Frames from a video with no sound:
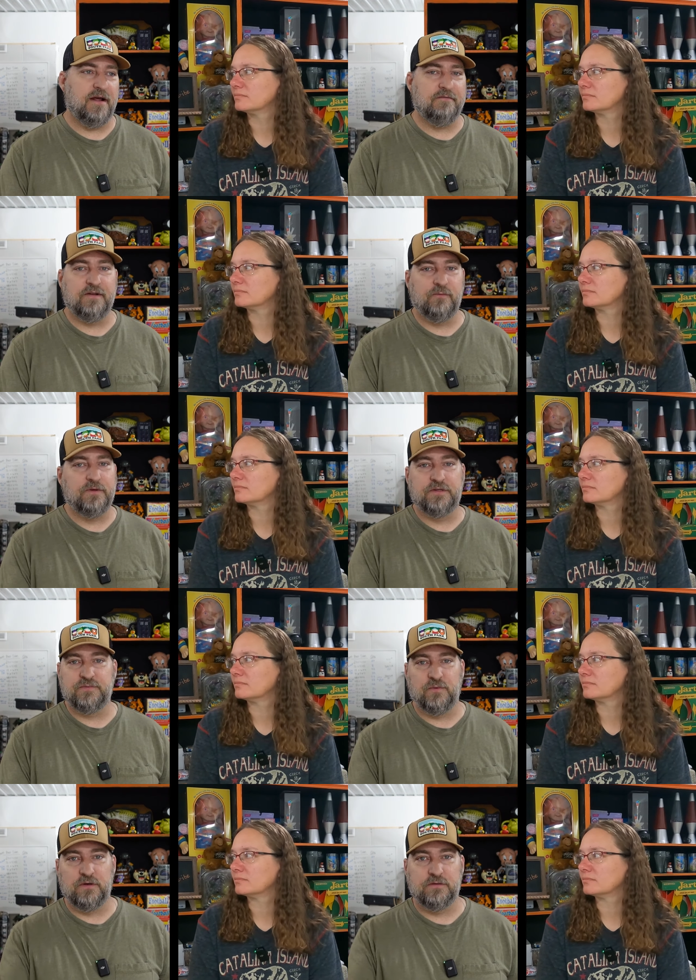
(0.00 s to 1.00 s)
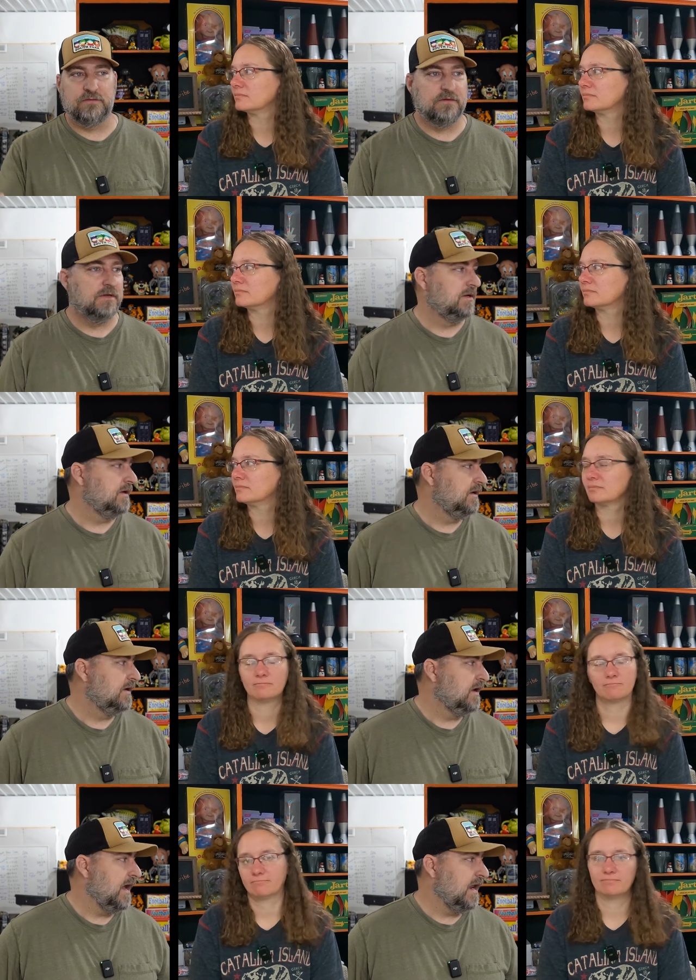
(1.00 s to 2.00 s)
Speaker 1: out of it, and we just weren't.
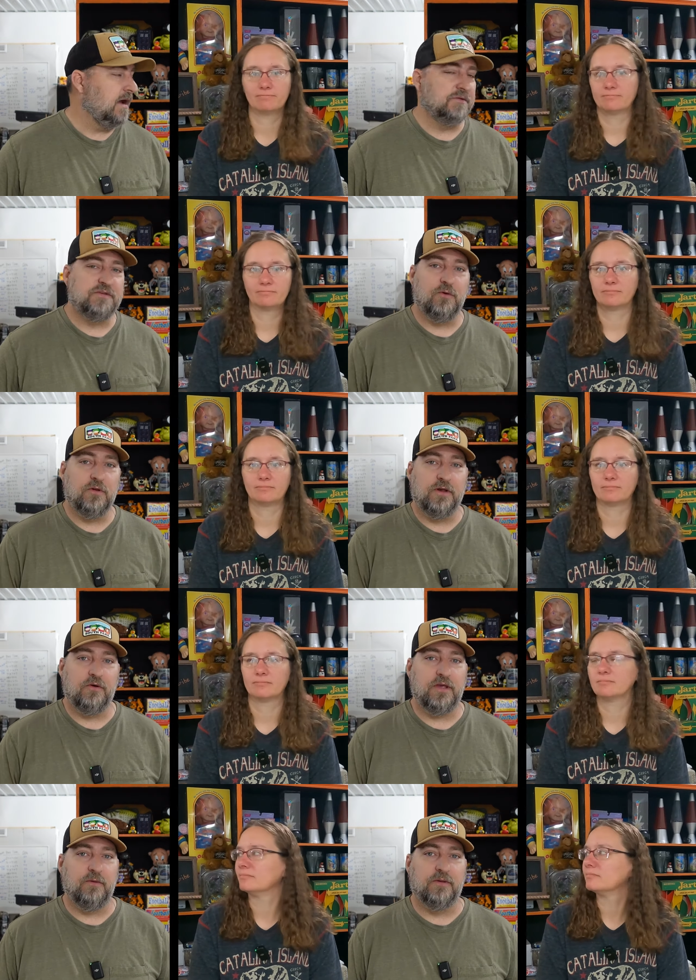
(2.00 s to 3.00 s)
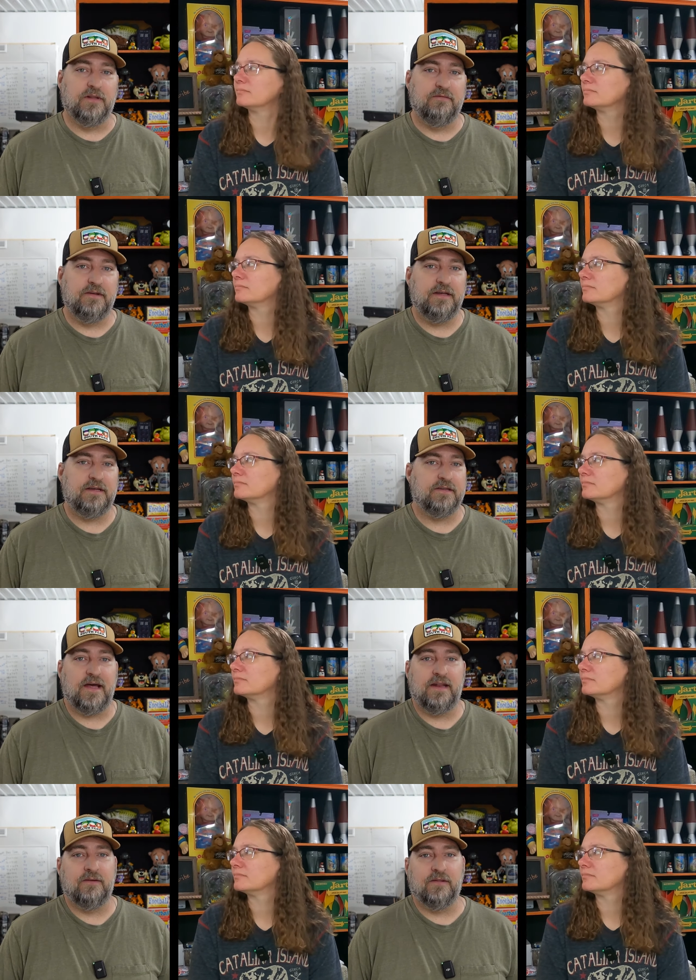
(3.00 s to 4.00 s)
And I was totally okay with leaving it
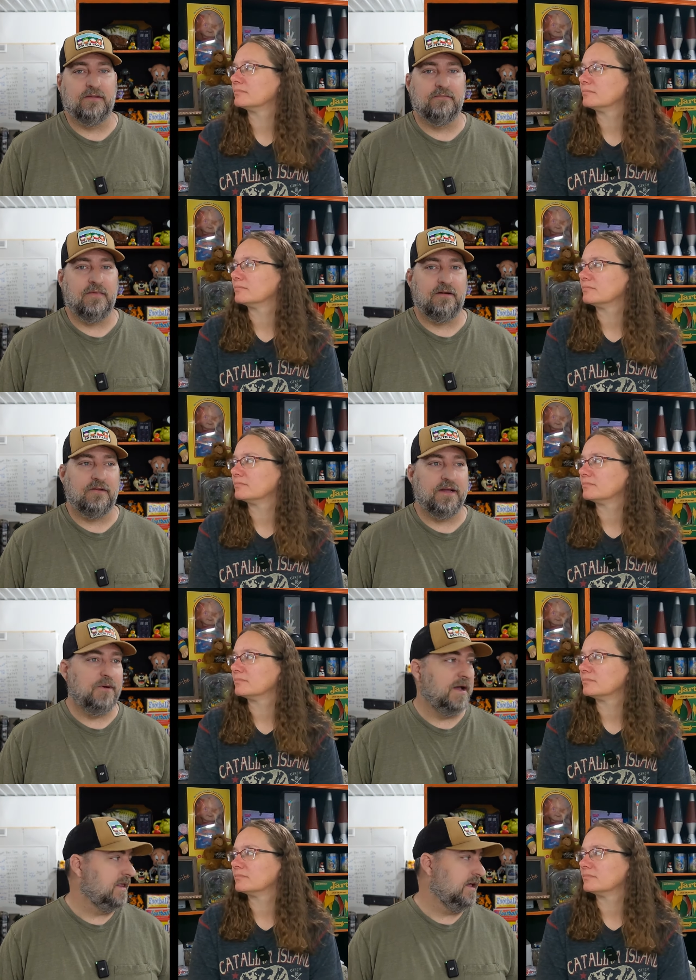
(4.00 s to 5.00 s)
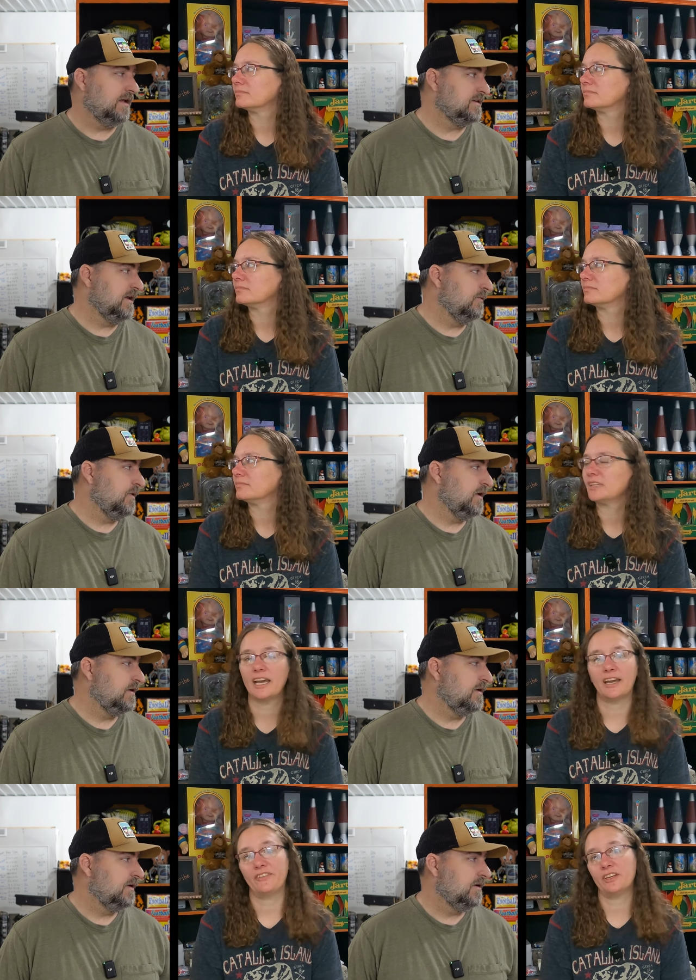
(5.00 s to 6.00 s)
because I don't like buying glass
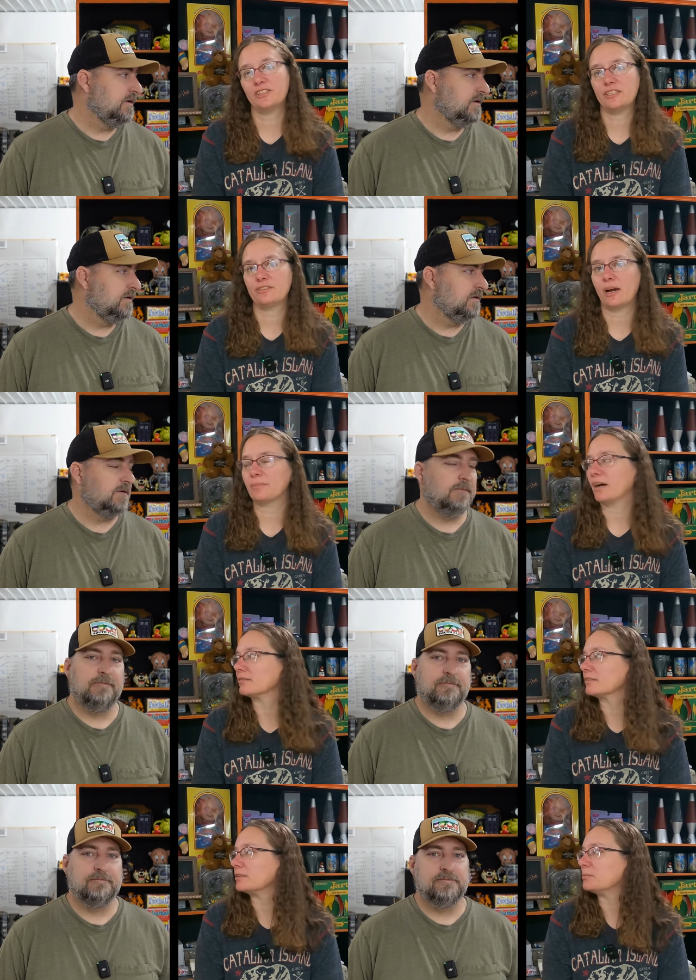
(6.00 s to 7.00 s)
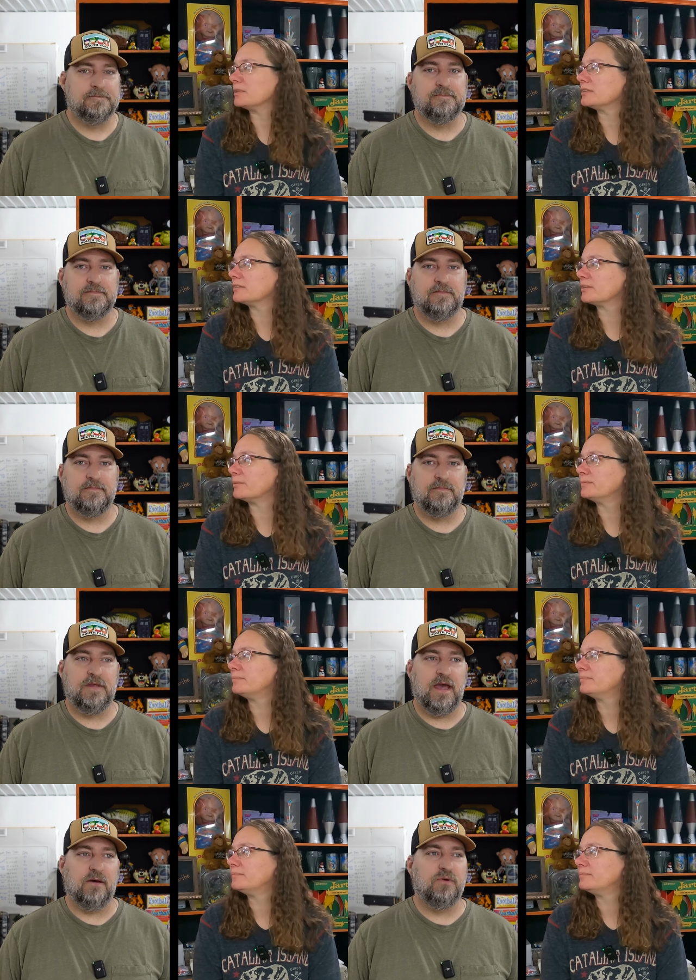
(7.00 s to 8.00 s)
anyway. Yeah,
Speaker 2: and then she dropped down a little bit, so.
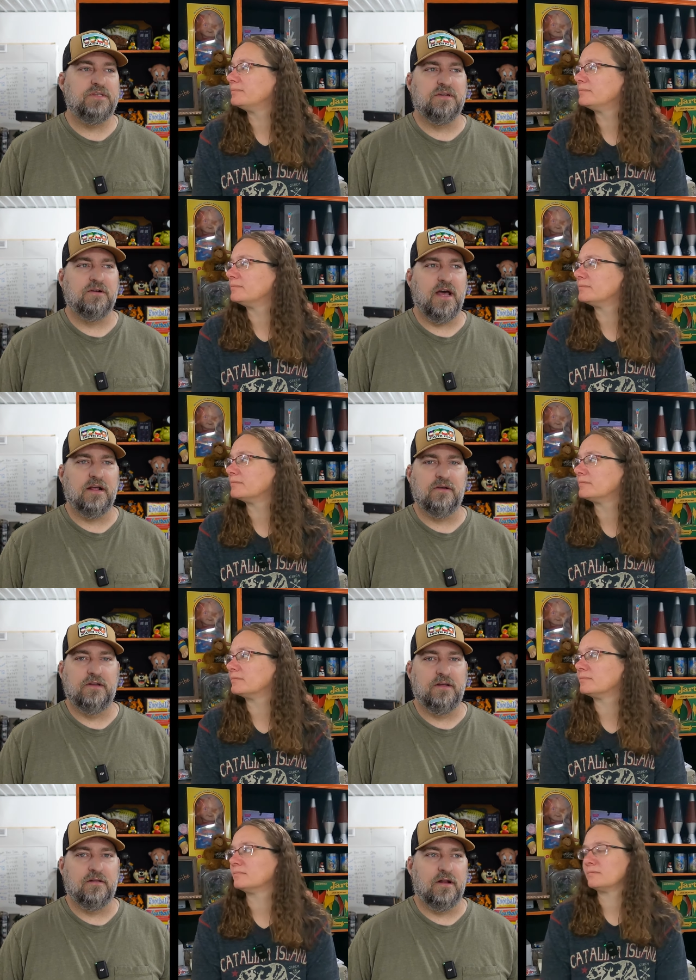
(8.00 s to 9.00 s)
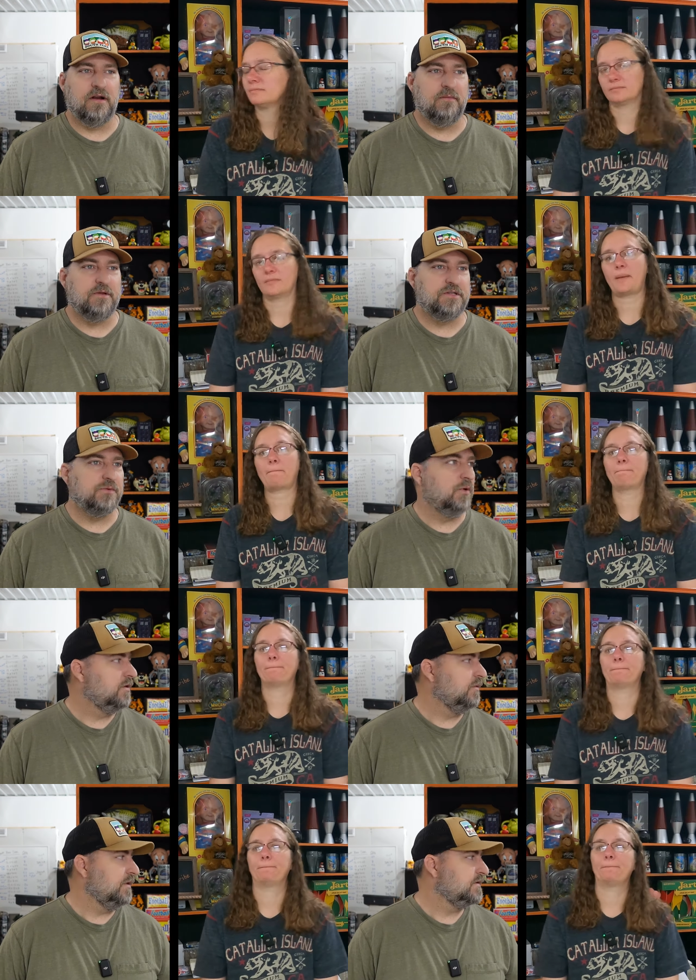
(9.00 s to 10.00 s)
Speaker 1: Yeah, we still got a good deal on it. I mean, she
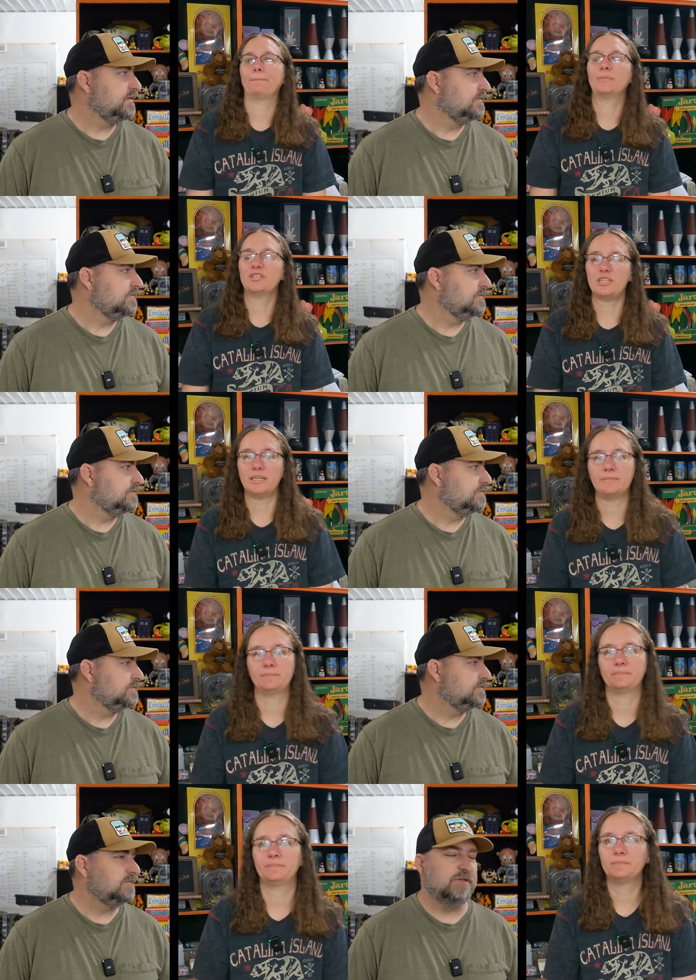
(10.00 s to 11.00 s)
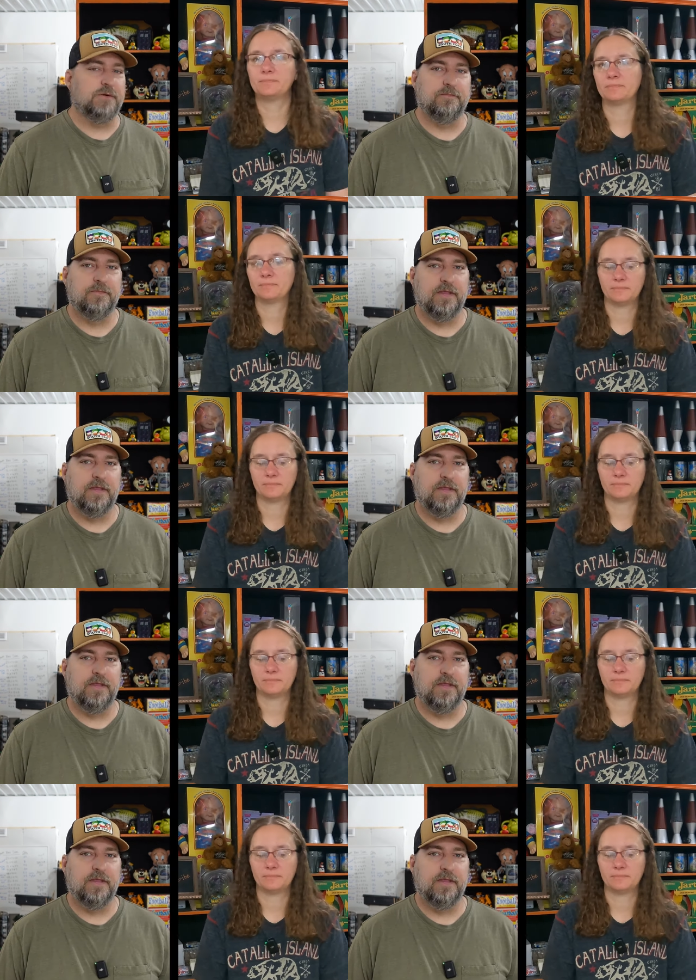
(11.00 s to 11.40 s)
worked with us.
Speaker 2: She did.
Speaker 1: So,